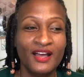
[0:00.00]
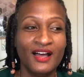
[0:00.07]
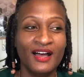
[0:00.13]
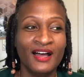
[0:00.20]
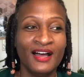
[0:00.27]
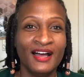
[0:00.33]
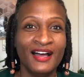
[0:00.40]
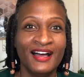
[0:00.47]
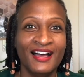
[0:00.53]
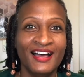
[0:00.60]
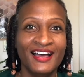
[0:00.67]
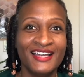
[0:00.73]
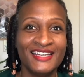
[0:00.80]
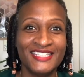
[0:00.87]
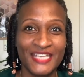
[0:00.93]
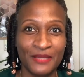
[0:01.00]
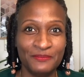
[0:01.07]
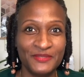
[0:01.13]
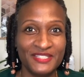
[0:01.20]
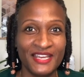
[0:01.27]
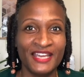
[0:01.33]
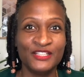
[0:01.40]

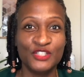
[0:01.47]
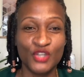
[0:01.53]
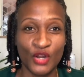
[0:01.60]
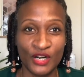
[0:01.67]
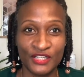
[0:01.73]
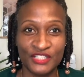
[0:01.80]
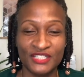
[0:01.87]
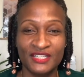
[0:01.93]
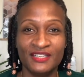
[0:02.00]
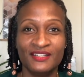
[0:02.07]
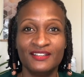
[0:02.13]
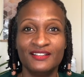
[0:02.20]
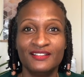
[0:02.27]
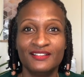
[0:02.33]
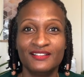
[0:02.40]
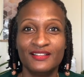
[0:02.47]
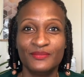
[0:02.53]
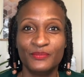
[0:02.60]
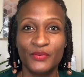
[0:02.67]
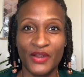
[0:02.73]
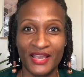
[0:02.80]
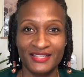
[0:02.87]
adept at charging
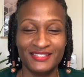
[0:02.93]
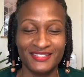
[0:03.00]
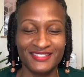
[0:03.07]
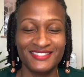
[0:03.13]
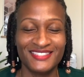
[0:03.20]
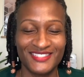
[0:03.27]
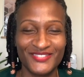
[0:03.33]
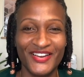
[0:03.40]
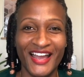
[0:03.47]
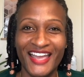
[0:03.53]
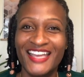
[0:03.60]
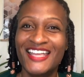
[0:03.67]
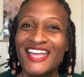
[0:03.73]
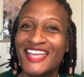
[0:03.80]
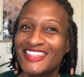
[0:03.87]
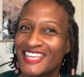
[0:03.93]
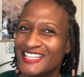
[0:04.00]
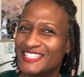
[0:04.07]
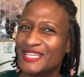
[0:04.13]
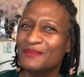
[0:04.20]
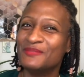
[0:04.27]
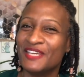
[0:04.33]
prices, right? They
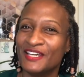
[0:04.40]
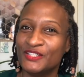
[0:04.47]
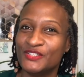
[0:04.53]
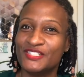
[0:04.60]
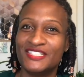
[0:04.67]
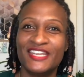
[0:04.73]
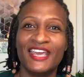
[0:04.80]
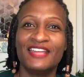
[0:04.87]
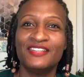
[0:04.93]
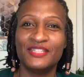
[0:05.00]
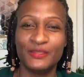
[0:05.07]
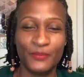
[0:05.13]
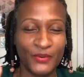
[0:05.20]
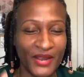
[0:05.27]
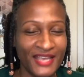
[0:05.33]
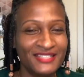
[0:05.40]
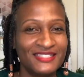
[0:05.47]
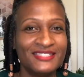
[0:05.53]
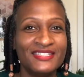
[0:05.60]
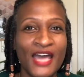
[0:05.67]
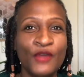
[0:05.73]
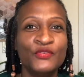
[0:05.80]
seem to understand that the price
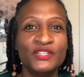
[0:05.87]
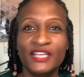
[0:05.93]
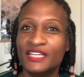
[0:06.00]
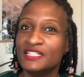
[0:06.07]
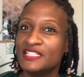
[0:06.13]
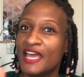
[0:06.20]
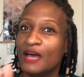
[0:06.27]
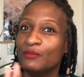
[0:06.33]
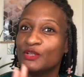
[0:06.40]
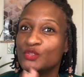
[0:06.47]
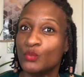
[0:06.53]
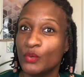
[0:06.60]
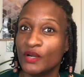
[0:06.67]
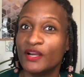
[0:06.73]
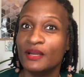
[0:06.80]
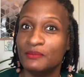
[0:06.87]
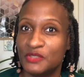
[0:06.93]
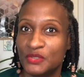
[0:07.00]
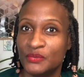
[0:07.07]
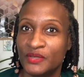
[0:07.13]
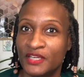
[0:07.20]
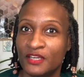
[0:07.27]
is not related to how much work I'm
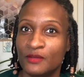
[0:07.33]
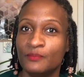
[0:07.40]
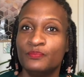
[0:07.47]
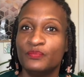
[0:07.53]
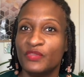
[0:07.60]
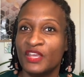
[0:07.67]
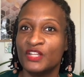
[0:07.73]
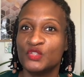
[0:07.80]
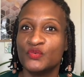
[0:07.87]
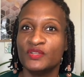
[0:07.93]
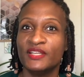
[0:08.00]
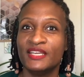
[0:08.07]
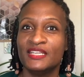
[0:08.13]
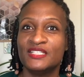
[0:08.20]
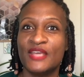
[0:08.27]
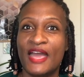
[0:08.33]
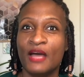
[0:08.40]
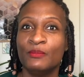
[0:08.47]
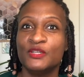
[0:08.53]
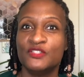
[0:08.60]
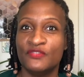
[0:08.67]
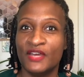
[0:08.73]
doing. It's related to how
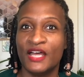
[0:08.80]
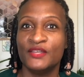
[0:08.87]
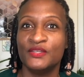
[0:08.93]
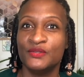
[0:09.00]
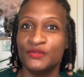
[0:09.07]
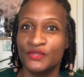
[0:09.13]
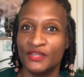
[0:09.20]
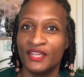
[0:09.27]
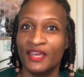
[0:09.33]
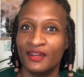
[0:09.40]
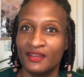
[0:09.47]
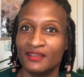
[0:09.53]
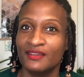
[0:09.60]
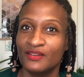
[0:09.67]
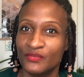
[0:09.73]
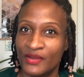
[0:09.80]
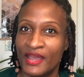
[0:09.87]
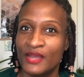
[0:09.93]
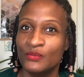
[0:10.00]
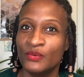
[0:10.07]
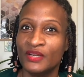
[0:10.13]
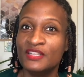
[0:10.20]
much value you're getting,
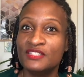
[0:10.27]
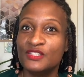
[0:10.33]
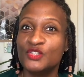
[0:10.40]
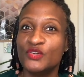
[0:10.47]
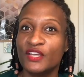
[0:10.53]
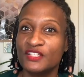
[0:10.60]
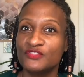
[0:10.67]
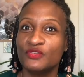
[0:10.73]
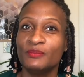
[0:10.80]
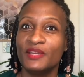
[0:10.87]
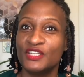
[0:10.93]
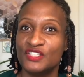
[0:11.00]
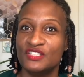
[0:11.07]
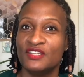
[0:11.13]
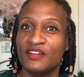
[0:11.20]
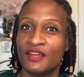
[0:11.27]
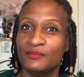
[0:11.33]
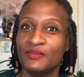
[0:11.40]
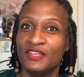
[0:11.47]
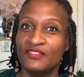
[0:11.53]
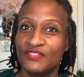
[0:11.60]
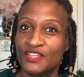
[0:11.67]
right? What is the transformation that I'm
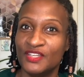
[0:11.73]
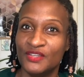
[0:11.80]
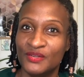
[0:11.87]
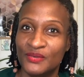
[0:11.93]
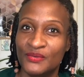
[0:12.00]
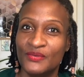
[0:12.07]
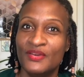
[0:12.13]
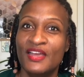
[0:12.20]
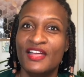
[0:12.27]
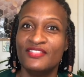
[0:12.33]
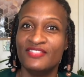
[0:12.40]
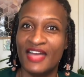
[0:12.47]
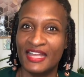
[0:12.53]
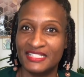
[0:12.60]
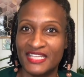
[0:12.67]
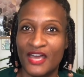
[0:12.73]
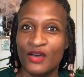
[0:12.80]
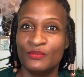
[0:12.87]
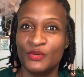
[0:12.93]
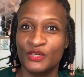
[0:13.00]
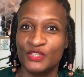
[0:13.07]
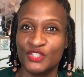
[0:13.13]
giving you? That's how I'm
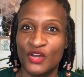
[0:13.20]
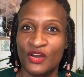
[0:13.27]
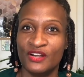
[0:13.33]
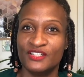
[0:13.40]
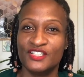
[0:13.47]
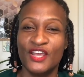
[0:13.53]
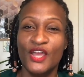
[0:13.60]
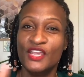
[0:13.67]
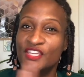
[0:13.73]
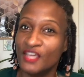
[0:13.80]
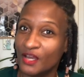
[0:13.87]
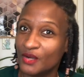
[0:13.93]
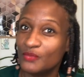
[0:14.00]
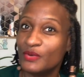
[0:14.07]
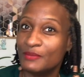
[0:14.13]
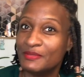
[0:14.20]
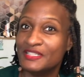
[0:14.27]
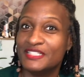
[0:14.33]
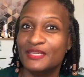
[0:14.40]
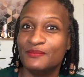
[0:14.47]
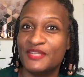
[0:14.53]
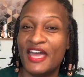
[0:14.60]
going to charge. Younger women
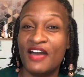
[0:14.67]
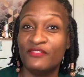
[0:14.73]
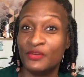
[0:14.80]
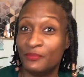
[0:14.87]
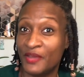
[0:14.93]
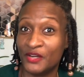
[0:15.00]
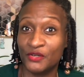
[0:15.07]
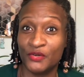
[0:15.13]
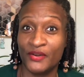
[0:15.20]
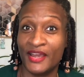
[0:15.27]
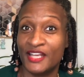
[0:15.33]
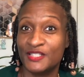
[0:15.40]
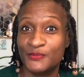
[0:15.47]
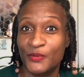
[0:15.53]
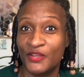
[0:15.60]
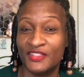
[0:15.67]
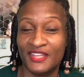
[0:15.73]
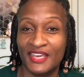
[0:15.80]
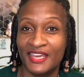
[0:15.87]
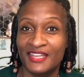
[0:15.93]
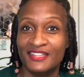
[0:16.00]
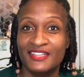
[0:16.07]
seem to have a better grasp on
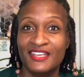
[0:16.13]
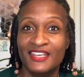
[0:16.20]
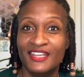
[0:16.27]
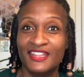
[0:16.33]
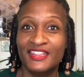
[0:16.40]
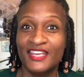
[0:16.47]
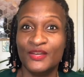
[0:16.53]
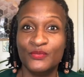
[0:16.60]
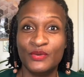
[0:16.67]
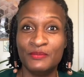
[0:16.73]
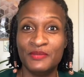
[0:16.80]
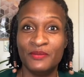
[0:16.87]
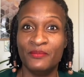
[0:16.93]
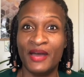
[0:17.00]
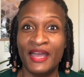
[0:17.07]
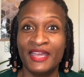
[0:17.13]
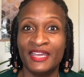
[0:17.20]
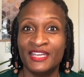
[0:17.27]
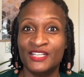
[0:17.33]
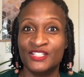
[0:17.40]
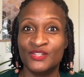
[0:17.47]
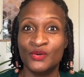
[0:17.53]
that than women my
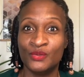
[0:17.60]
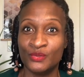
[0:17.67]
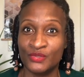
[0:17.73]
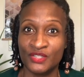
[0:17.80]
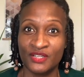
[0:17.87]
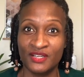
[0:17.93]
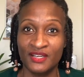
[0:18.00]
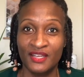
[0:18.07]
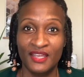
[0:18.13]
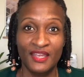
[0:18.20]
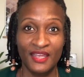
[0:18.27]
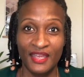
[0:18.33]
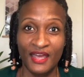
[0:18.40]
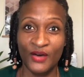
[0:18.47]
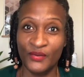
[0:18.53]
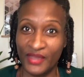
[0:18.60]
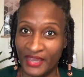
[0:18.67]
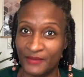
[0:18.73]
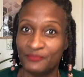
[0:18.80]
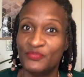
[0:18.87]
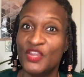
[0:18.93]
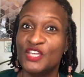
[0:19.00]
age and older. Okay,
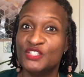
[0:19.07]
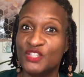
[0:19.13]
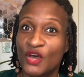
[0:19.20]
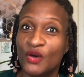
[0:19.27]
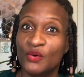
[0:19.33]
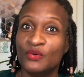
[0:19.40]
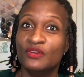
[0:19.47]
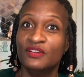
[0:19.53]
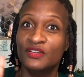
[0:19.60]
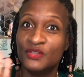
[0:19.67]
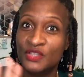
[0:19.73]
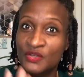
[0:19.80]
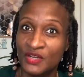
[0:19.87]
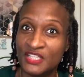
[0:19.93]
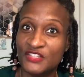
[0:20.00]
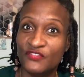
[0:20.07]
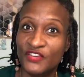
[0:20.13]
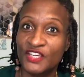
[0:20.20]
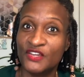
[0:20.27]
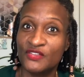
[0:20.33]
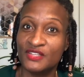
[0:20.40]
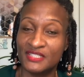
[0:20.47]
so you need to
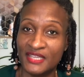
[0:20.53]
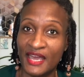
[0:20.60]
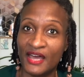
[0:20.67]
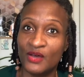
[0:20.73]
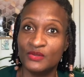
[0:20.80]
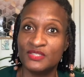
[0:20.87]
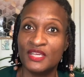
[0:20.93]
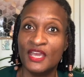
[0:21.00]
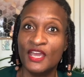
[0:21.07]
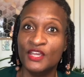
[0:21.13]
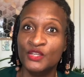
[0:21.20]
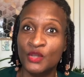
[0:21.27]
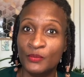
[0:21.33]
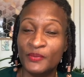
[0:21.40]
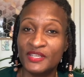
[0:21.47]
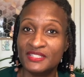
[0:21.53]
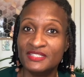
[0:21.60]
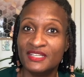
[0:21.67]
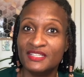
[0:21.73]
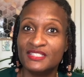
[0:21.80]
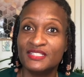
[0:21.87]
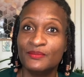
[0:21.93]
figure this out. Your
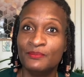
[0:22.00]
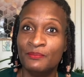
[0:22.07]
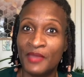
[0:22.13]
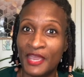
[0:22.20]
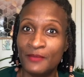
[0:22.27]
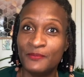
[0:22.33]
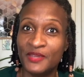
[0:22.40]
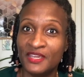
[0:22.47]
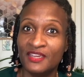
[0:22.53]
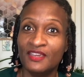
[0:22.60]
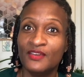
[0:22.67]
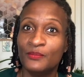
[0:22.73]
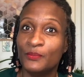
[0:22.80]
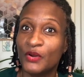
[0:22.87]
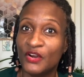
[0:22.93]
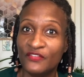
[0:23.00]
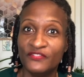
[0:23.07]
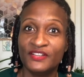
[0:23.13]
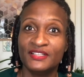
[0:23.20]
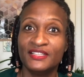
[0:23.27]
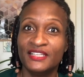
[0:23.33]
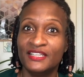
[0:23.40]
business may be
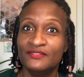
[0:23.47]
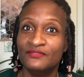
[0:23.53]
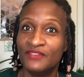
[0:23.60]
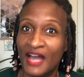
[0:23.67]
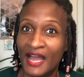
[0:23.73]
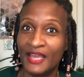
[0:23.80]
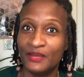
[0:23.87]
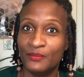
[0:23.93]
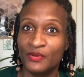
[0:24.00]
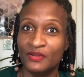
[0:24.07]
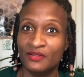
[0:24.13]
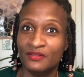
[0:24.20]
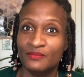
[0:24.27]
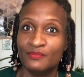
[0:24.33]
perfectly viable,